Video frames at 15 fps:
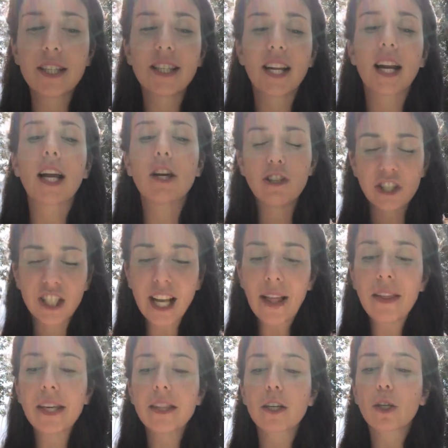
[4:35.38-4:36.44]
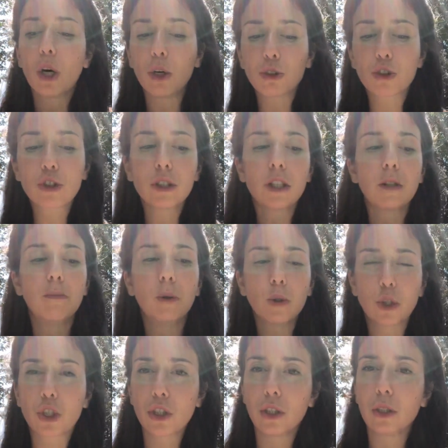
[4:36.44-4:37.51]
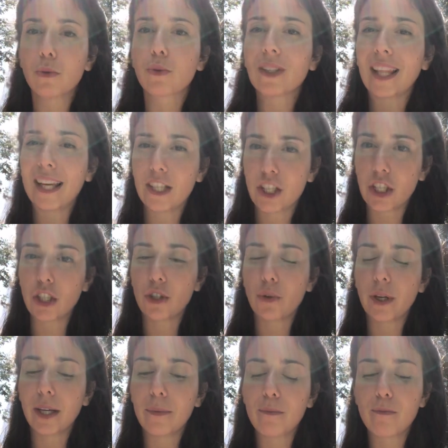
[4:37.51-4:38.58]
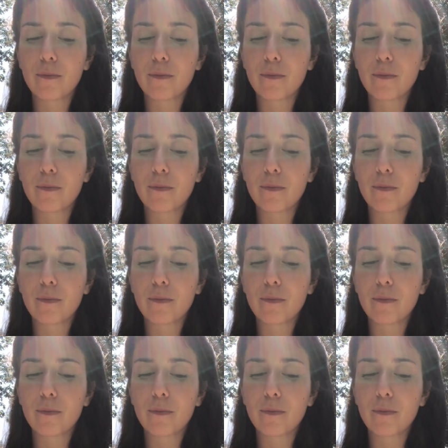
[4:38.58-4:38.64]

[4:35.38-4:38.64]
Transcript: is that I understand like the cultural and emotional relation to it.